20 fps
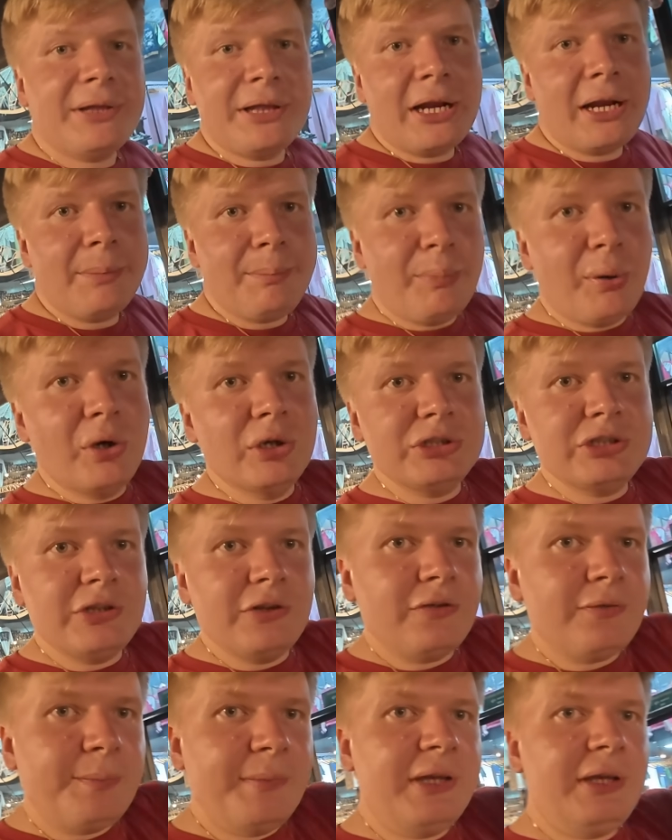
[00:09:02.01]
that I
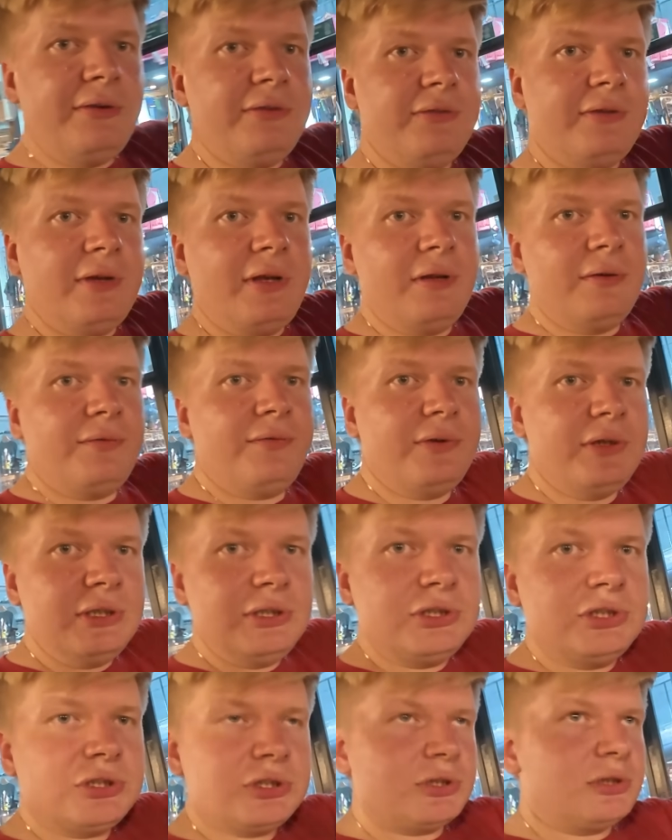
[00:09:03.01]
purchased myself a
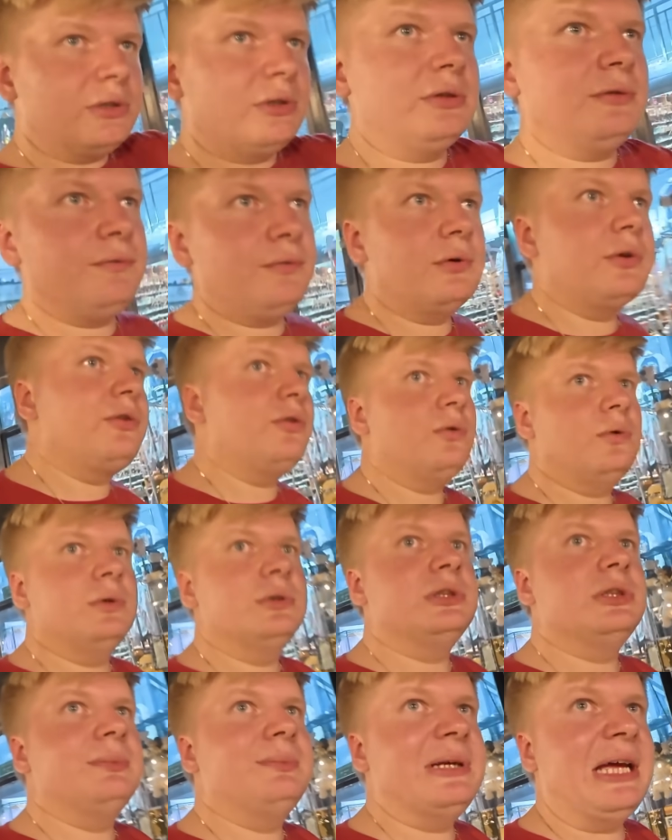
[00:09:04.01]
shirt for
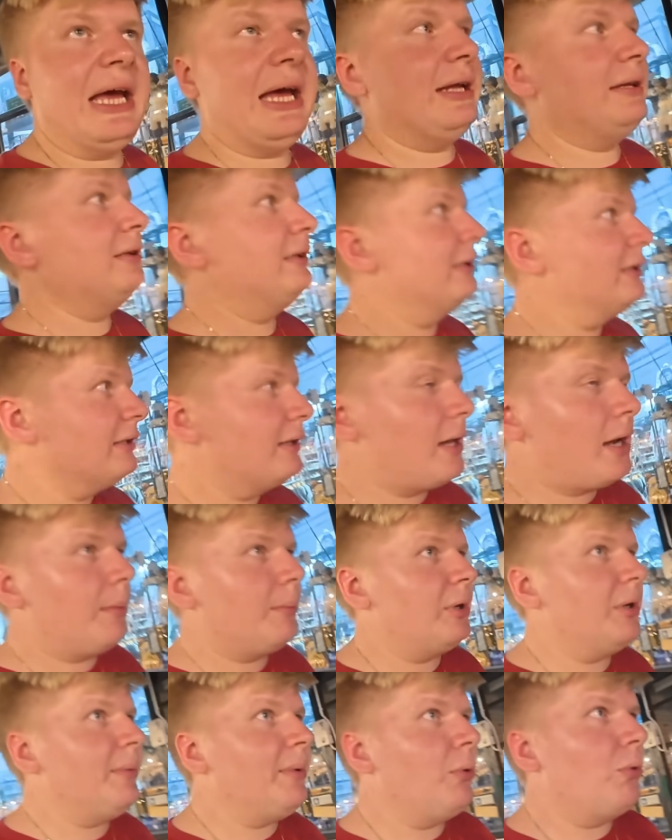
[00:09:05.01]
200 baht that I'm
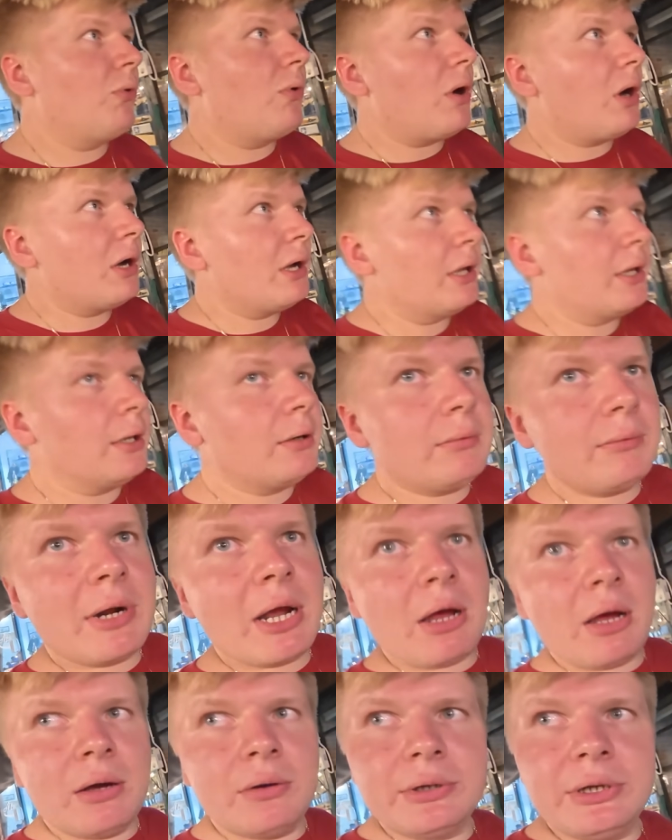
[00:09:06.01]
gonna be walking
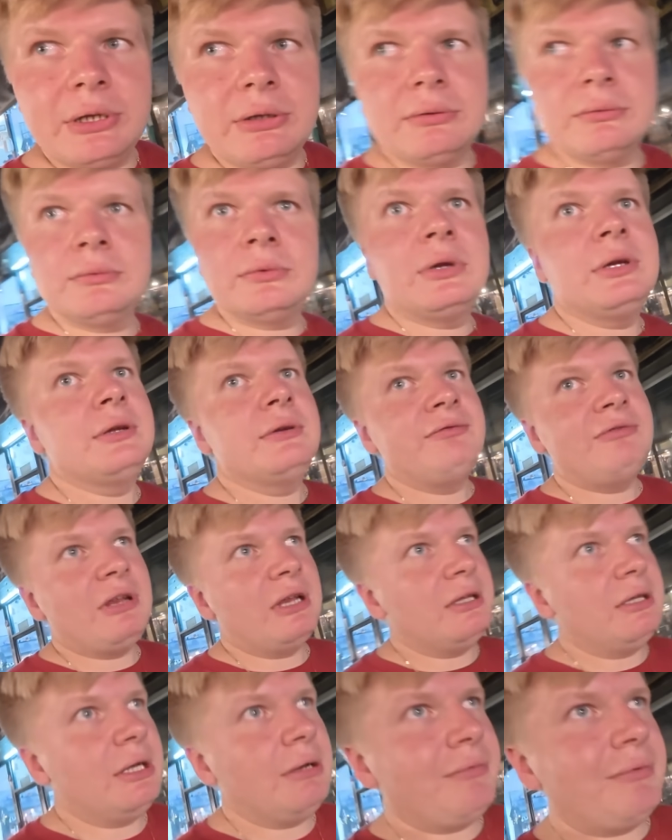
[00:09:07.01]
around in,
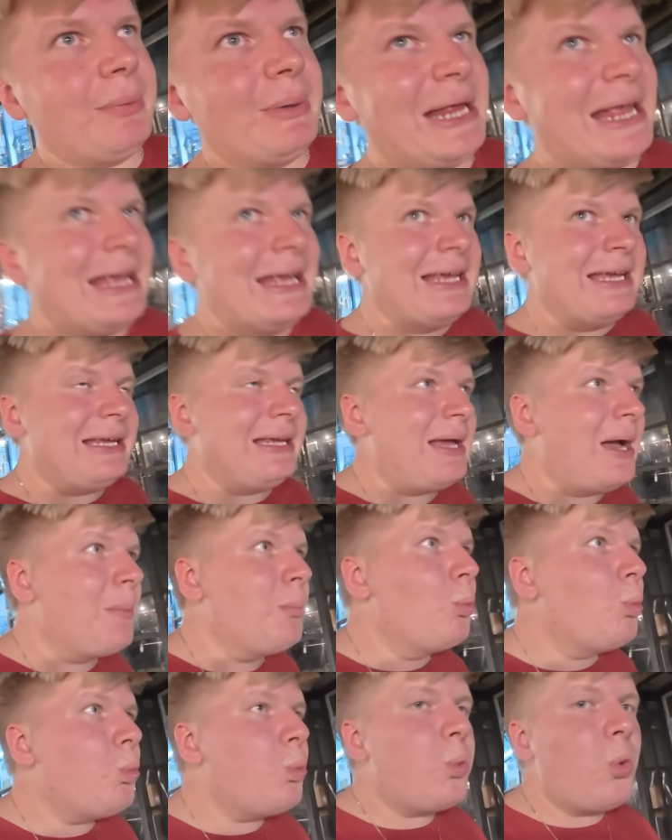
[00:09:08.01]
telling everybody, hey,
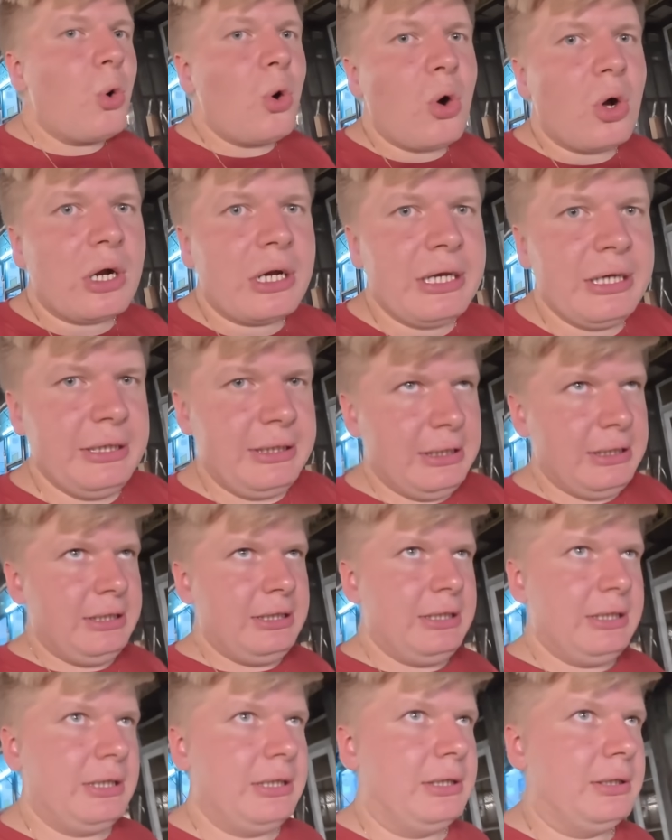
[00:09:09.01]
I'm walking
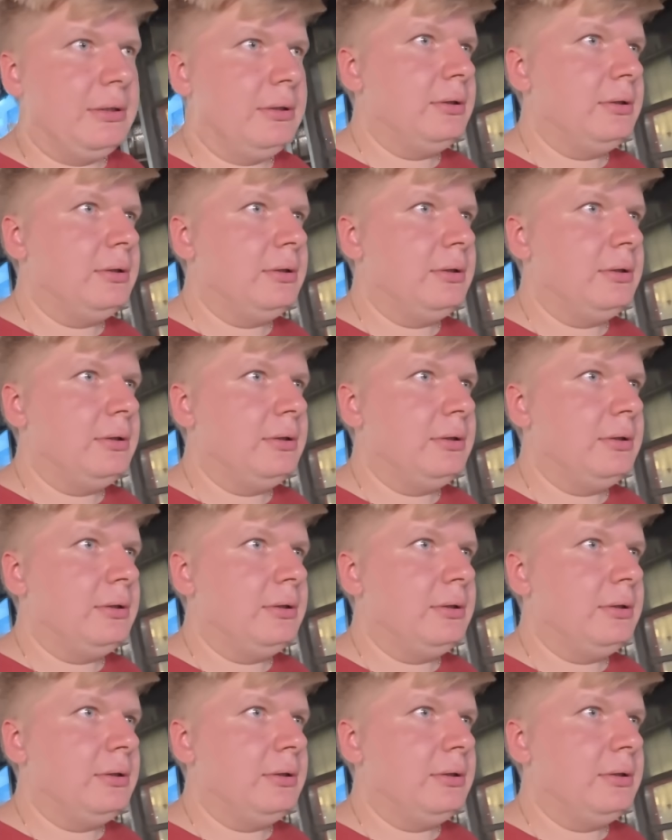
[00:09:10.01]
in.